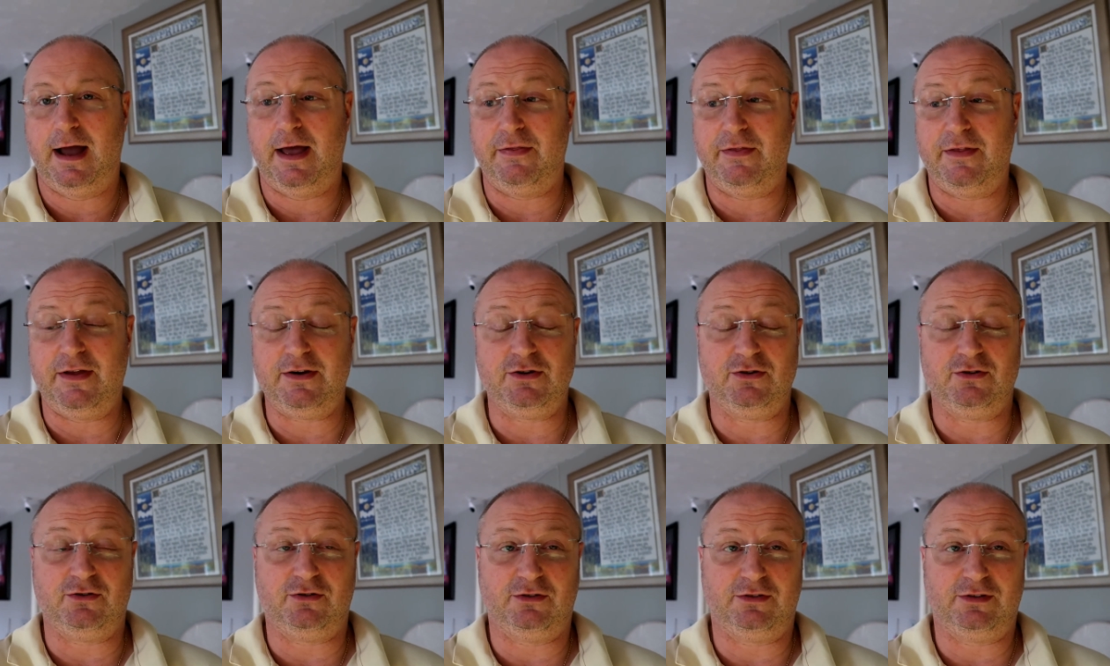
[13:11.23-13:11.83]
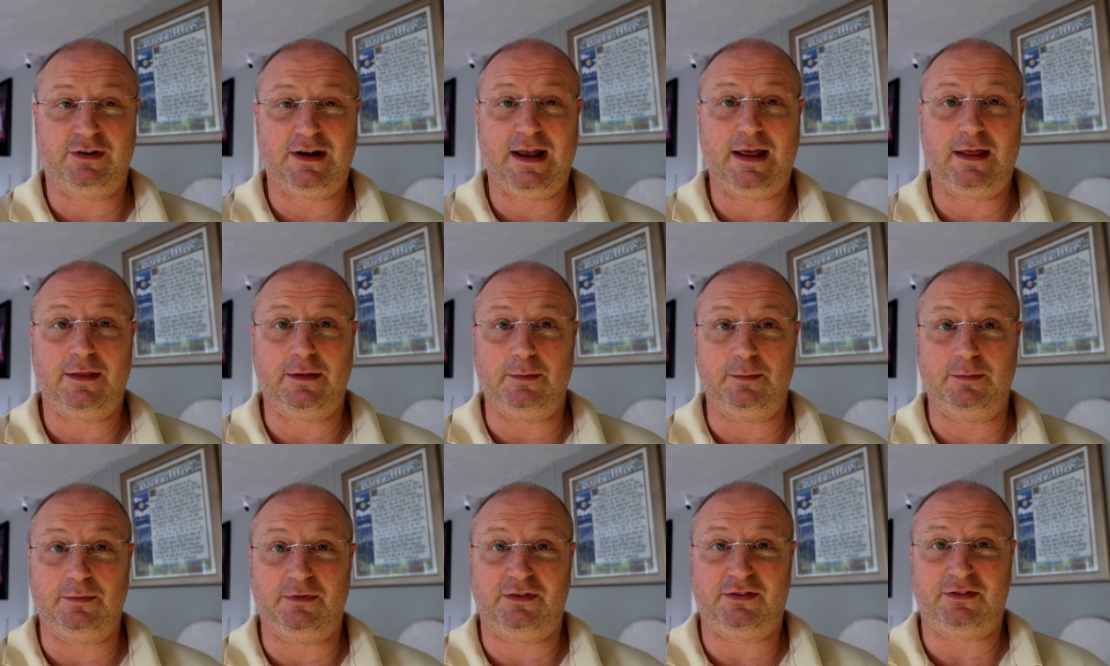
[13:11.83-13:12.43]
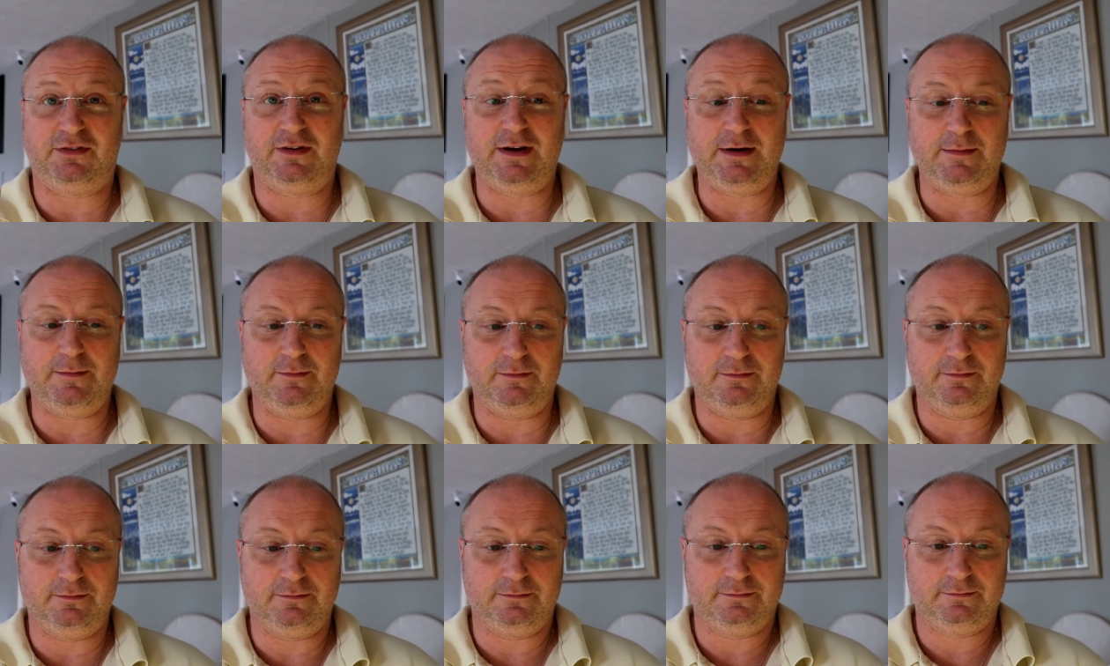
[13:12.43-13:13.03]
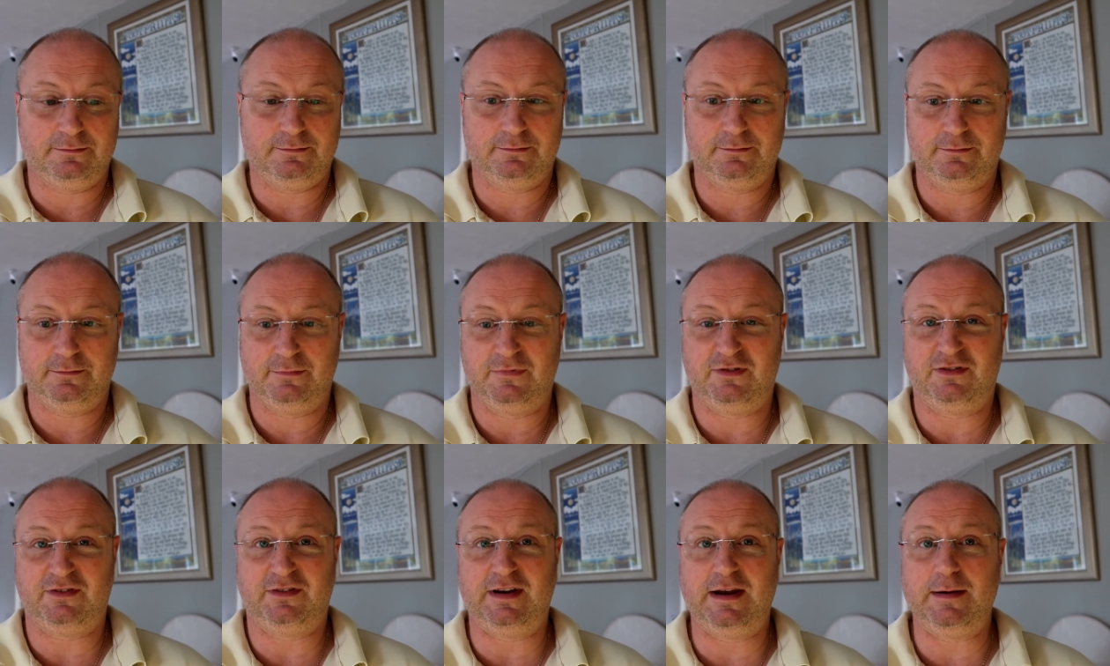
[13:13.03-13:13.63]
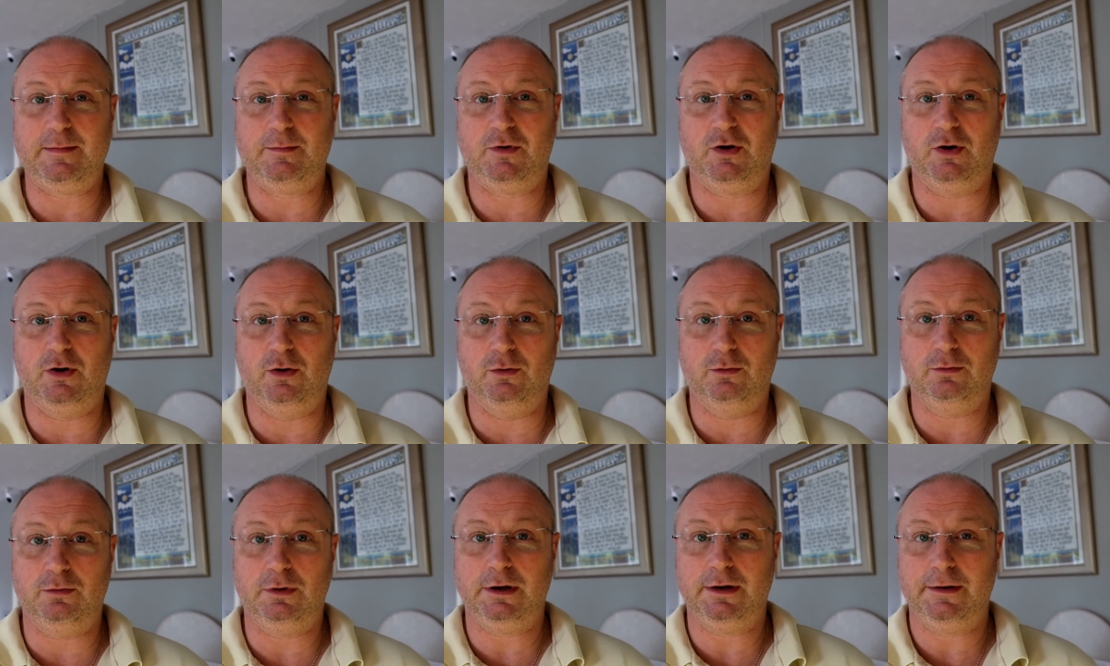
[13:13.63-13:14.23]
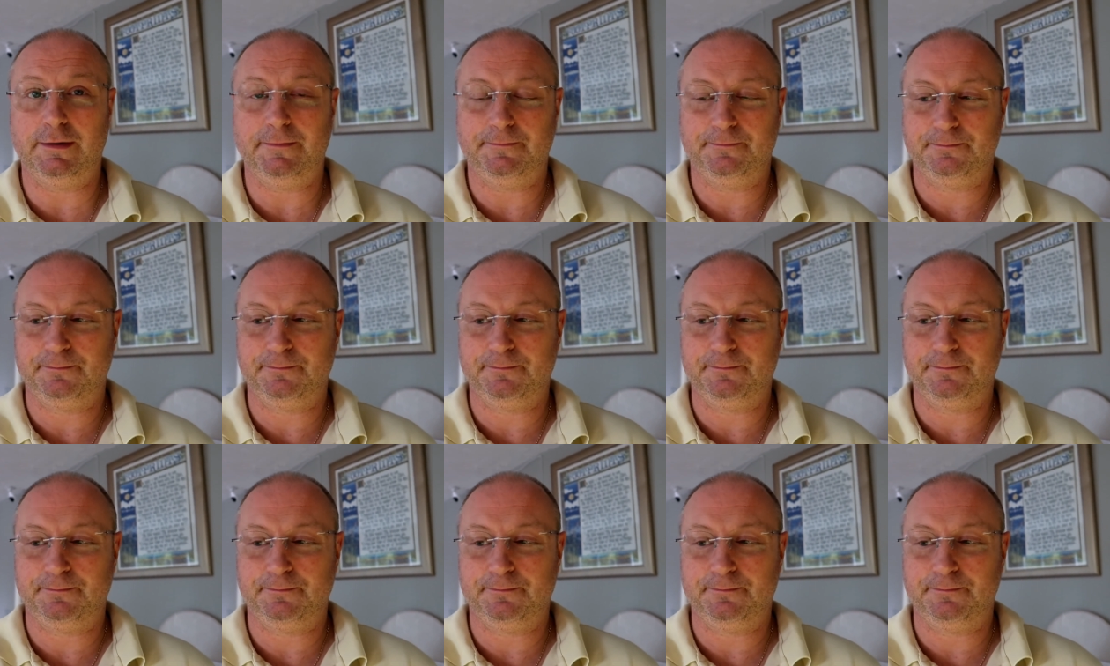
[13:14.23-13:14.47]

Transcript: and then you just let them steam steam cool